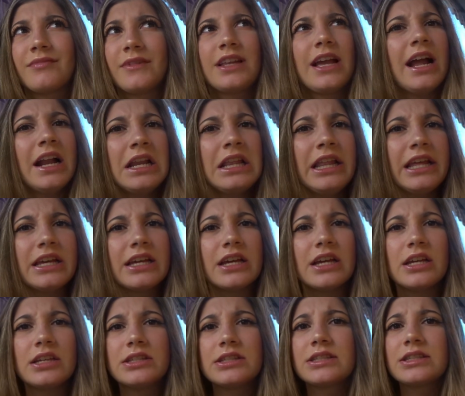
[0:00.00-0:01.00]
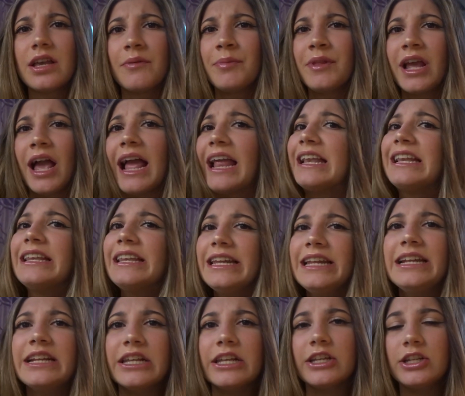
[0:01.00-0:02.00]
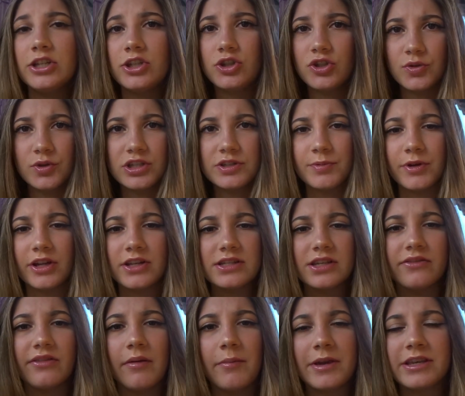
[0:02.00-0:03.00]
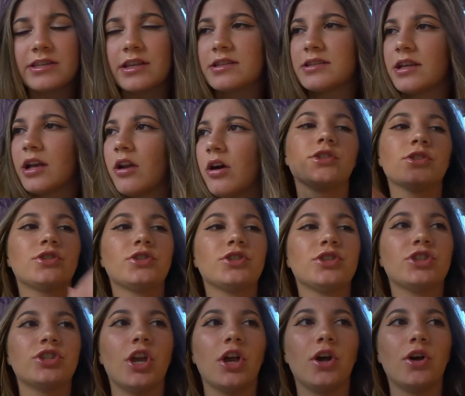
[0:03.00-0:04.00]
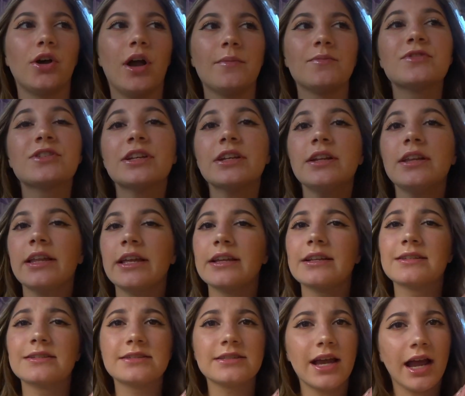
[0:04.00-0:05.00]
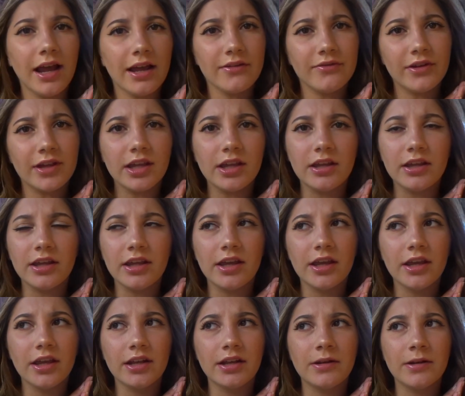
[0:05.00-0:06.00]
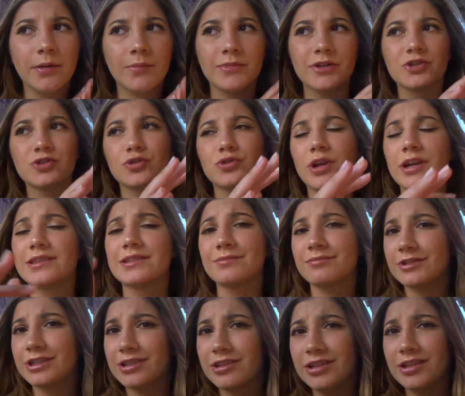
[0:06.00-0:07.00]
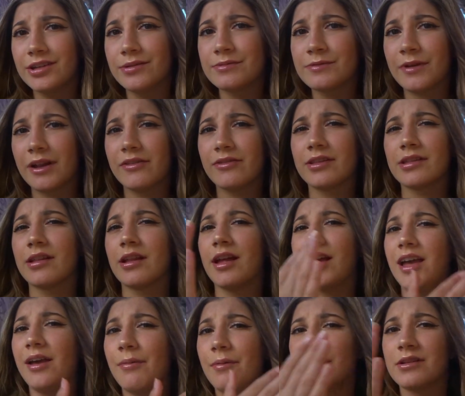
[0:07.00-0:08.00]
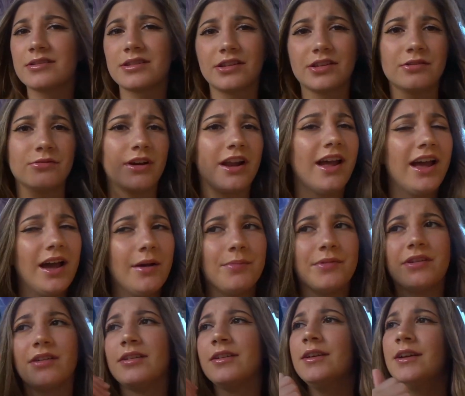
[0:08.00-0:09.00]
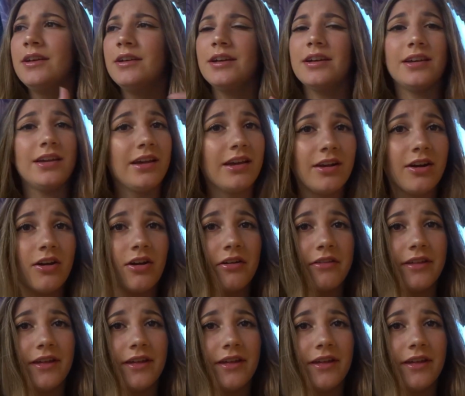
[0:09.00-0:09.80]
kind of like something I needed to experience, if that makes sense at all. So I'm just gonna like dive in, and I'm gonna show you guys some clips about everything that happened, tell you what happened and all